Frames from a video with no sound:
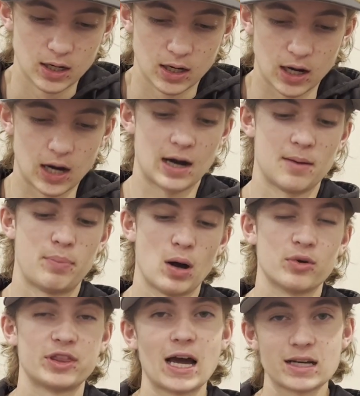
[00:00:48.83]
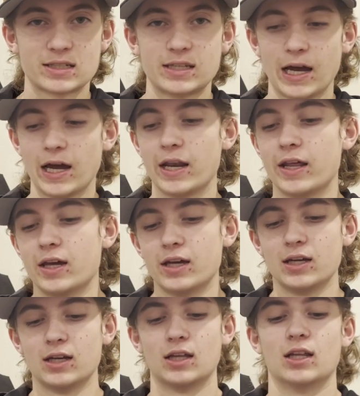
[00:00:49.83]
But with that said,
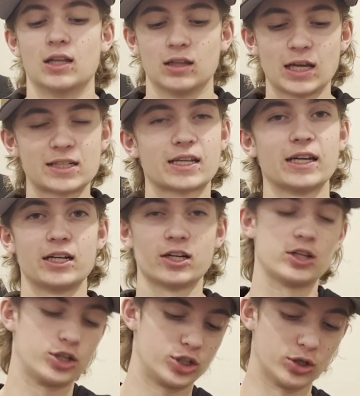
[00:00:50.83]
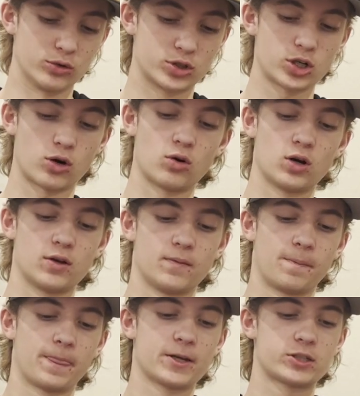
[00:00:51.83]
let's get into the shoe. So
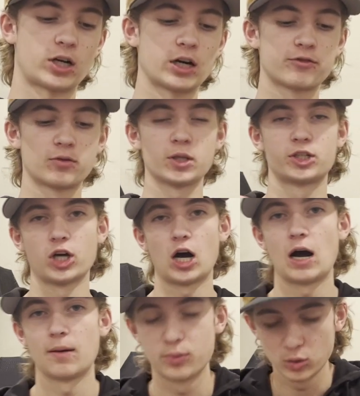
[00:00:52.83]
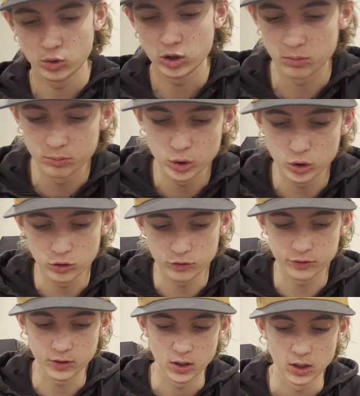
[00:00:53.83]
starting from the top, we'll
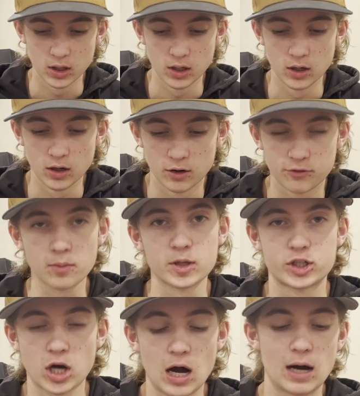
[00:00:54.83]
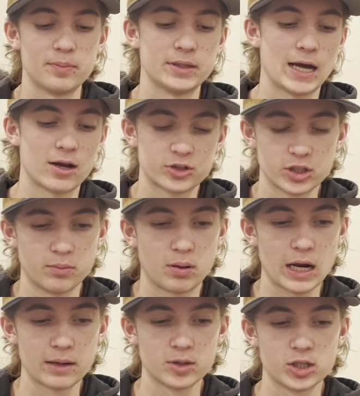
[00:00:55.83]
move from the top down to the
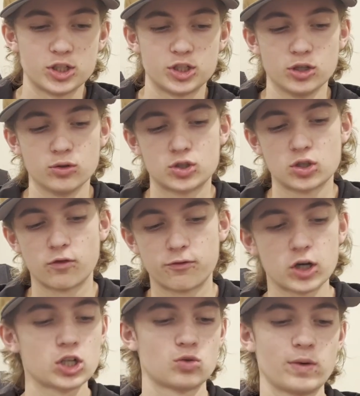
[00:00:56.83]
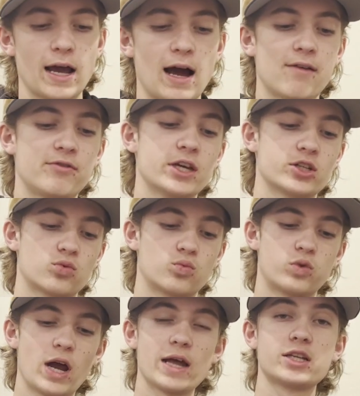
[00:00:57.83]
bottom of the shoe. So first we have this
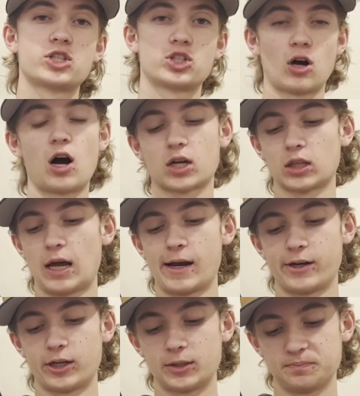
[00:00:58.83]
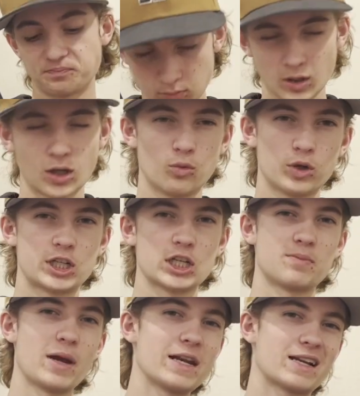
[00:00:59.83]
red sock liner, which
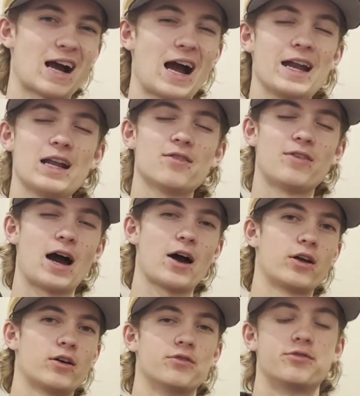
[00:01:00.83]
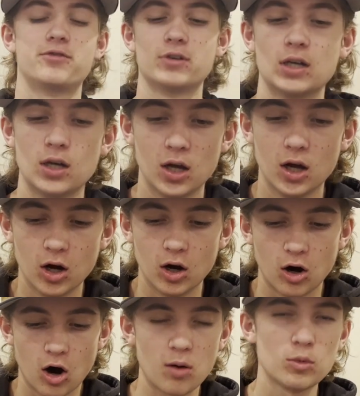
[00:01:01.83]
is made kind of out of
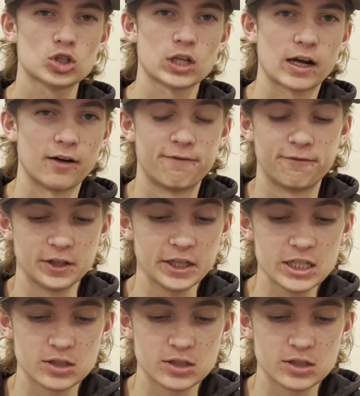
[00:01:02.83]
almost like a fleece